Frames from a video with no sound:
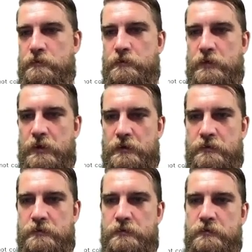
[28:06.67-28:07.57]
Okay.
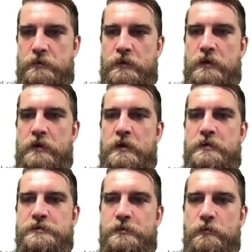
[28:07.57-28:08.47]

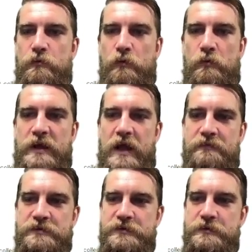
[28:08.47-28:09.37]
So what we have
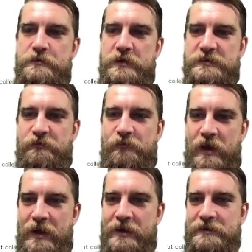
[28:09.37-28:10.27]
to do is
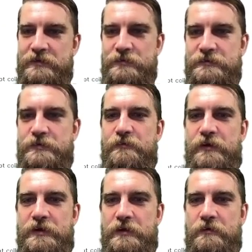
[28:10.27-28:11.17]
find a YouTube
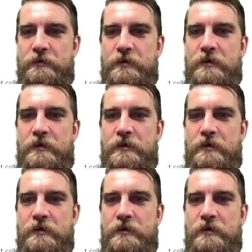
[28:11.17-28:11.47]
video